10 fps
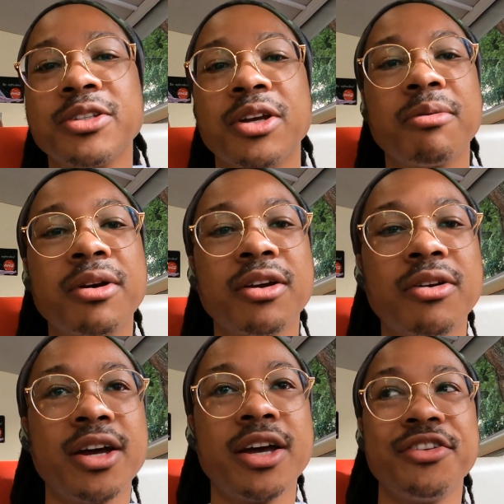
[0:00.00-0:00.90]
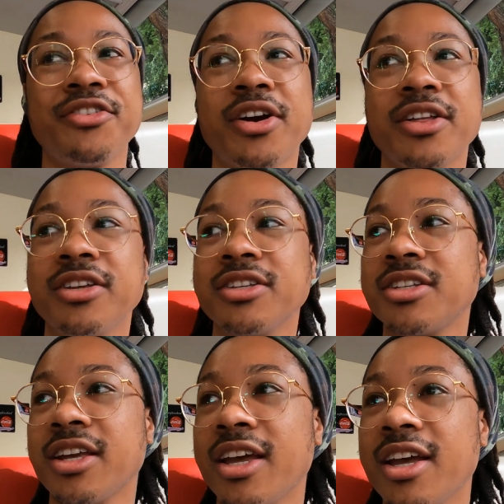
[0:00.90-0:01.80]
So I'm gonna go ahead and try
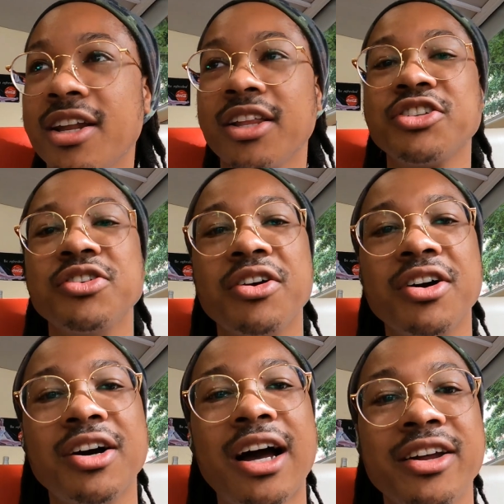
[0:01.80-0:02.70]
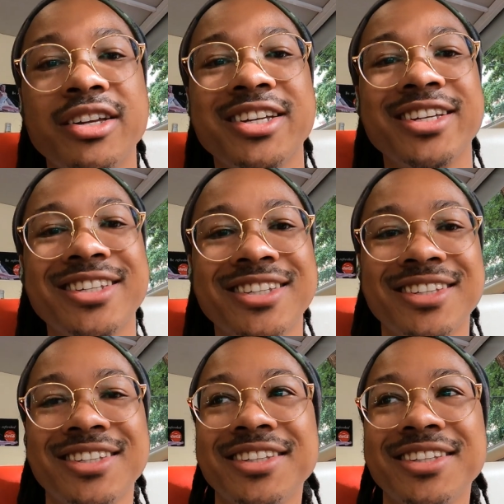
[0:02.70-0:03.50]
this and let you know how it tastes.